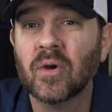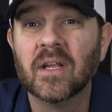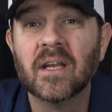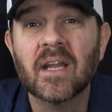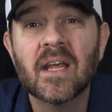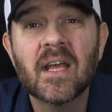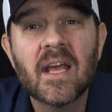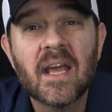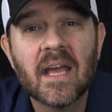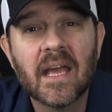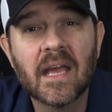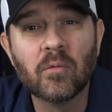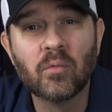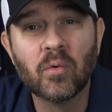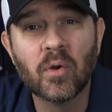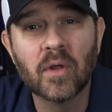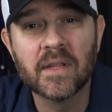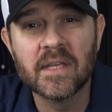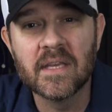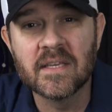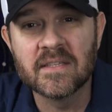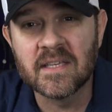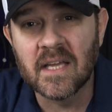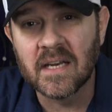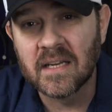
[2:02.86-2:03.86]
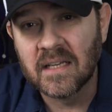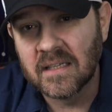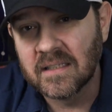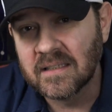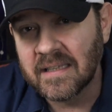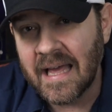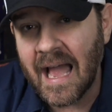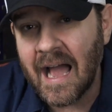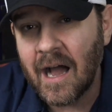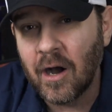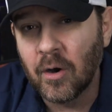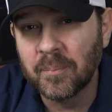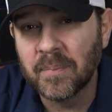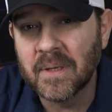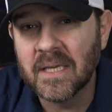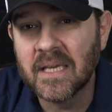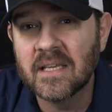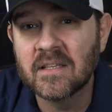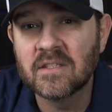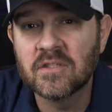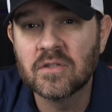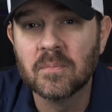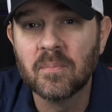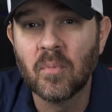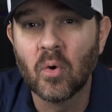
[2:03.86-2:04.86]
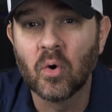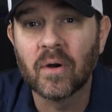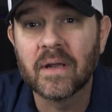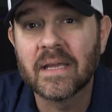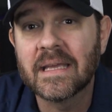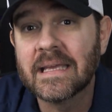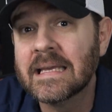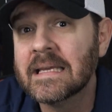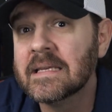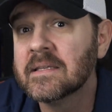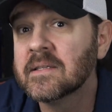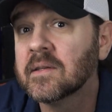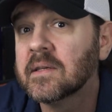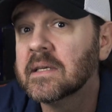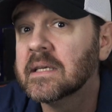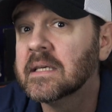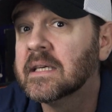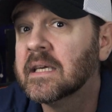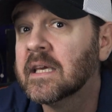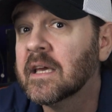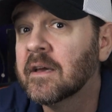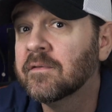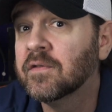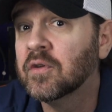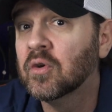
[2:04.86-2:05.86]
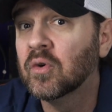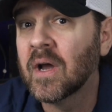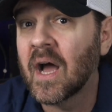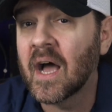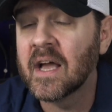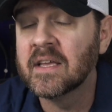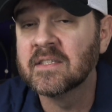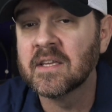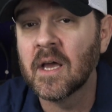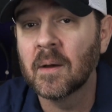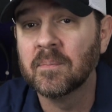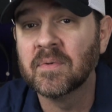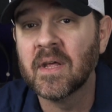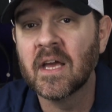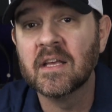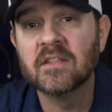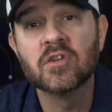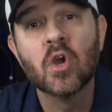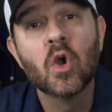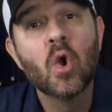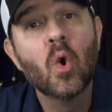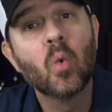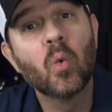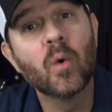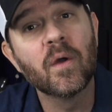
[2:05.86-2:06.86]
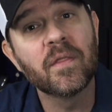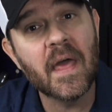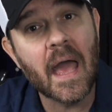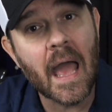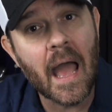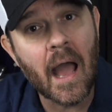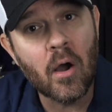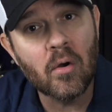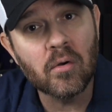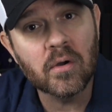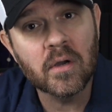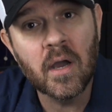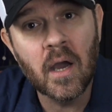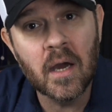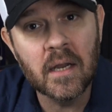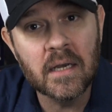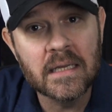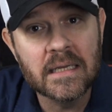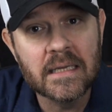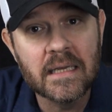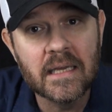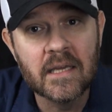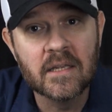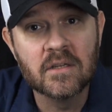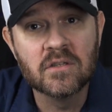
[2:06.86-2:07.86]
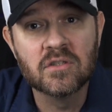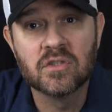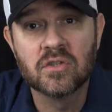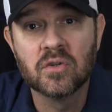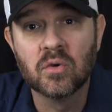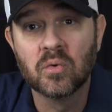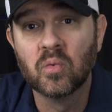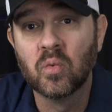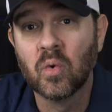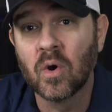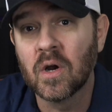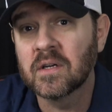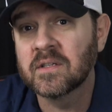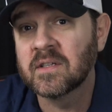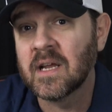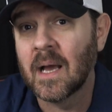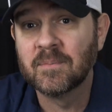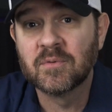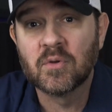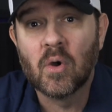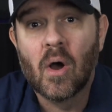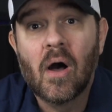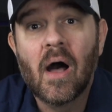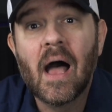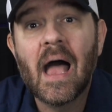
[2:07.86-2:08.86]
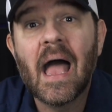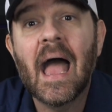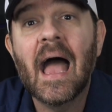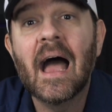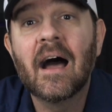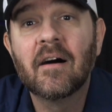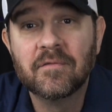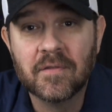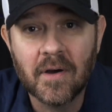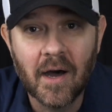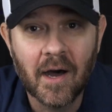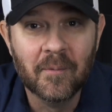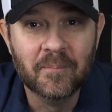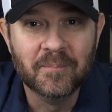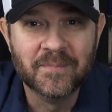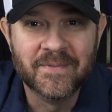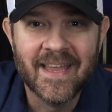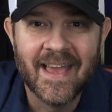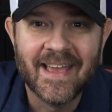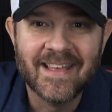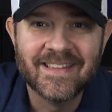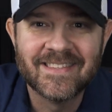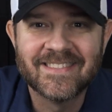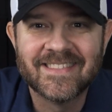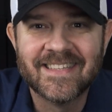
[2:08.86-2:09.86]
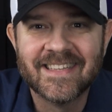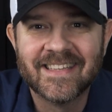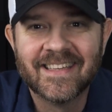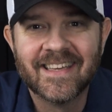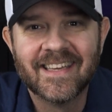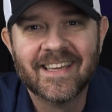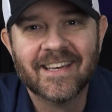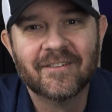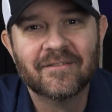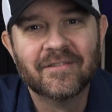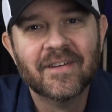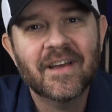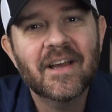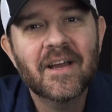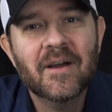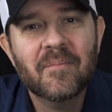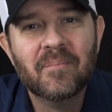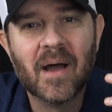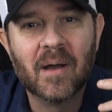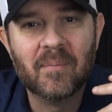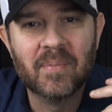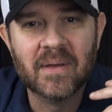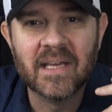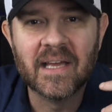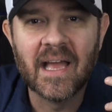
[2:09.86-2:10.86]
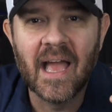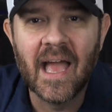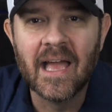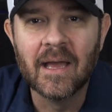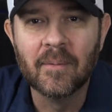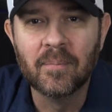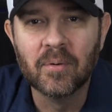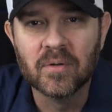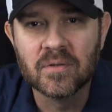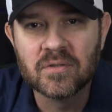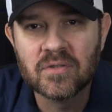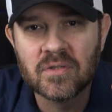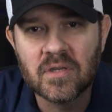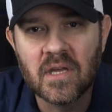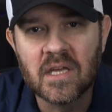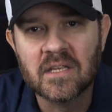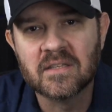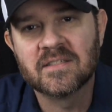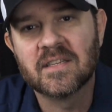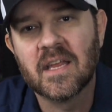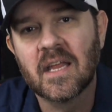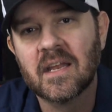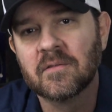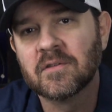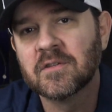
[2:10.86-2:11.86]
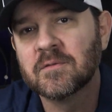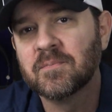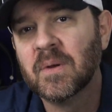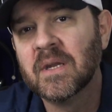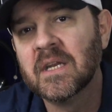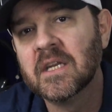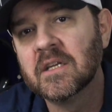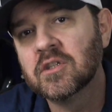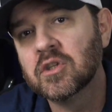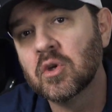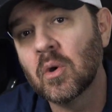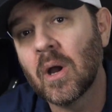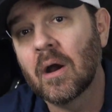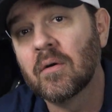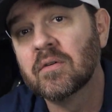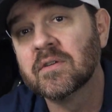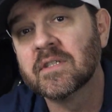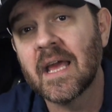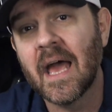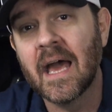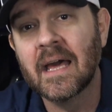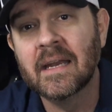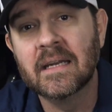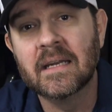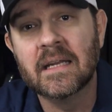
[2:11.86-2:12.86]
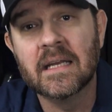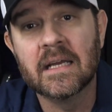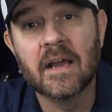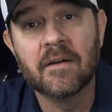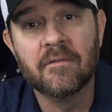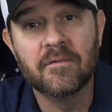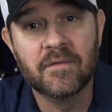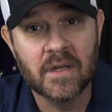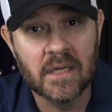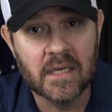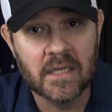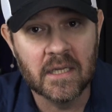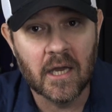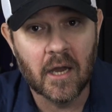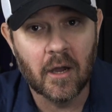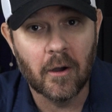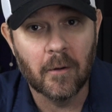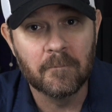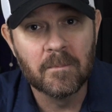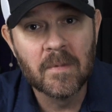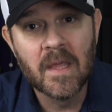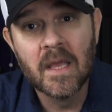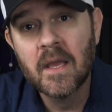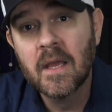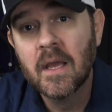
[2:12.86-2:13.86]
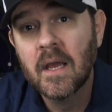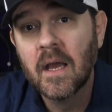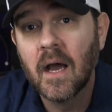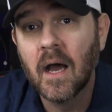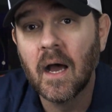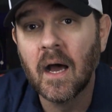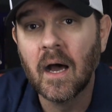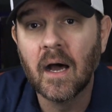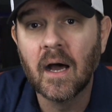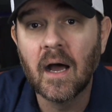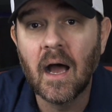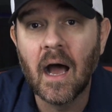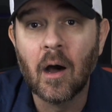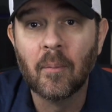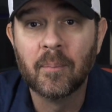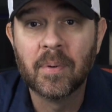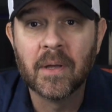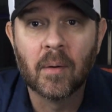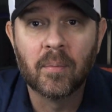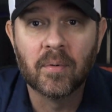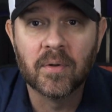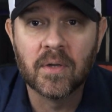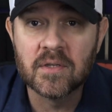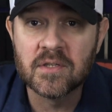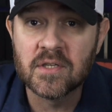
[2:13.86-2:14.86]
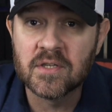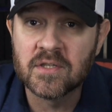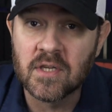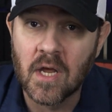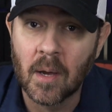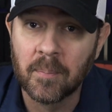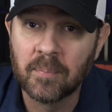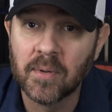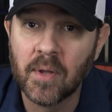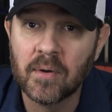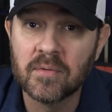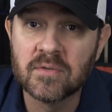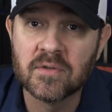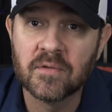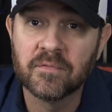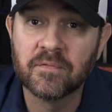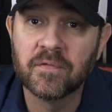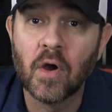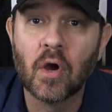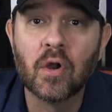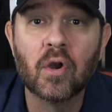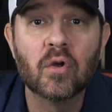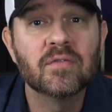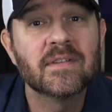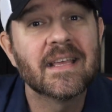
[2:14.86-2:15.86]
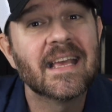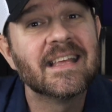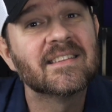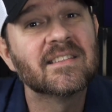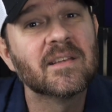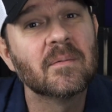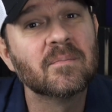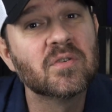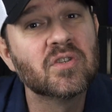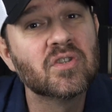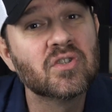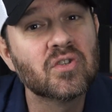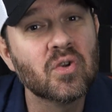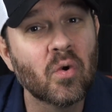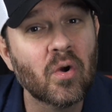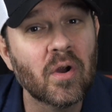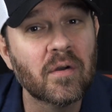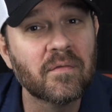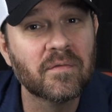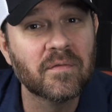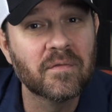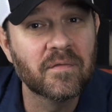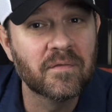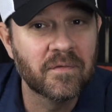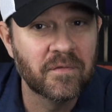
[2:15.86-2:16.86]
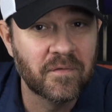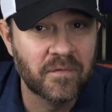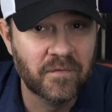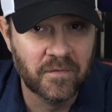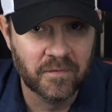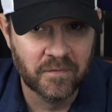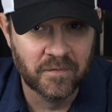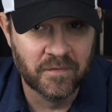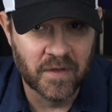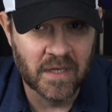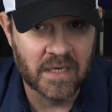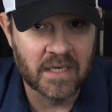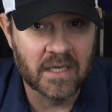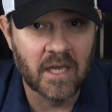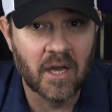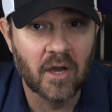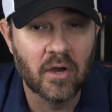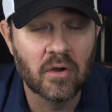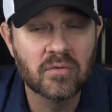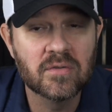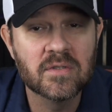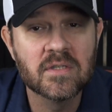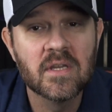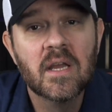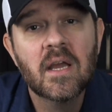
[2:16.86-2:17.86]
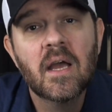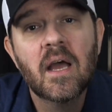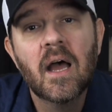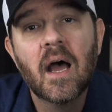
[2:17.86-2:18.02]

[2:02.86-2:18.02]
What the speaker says: it. It really is going to allow me to more easily give you guys updates without cutting into work time. So I'll have updates to give by being able to, instead of spending 2 hours editing a video, I'll be able to just upload some photos and some short videos,